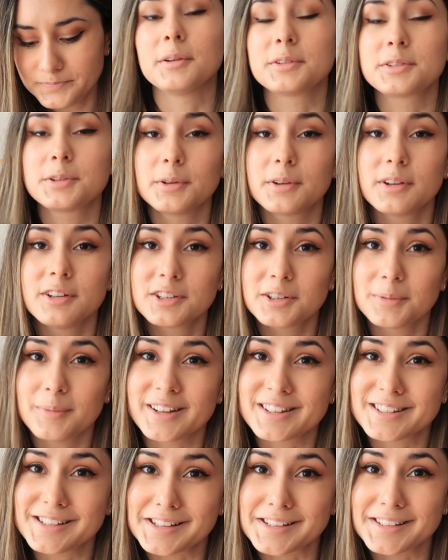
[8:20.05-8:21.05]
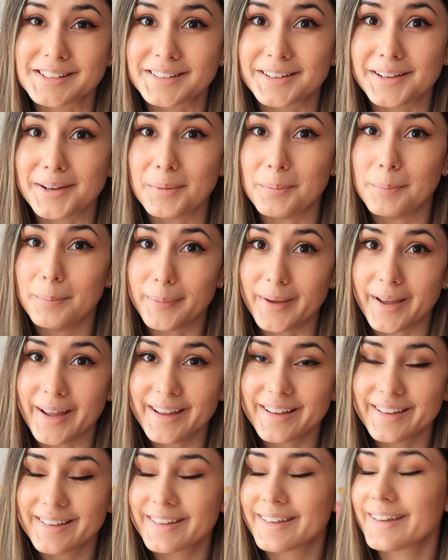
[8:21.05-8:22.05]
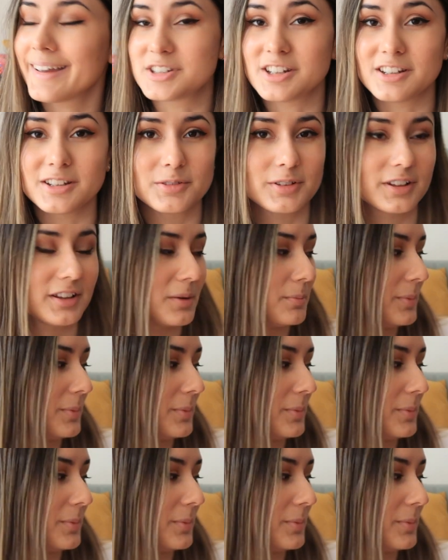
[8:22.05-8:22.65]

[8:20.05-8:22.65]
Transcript: I was talking to my sister Beck, and she's really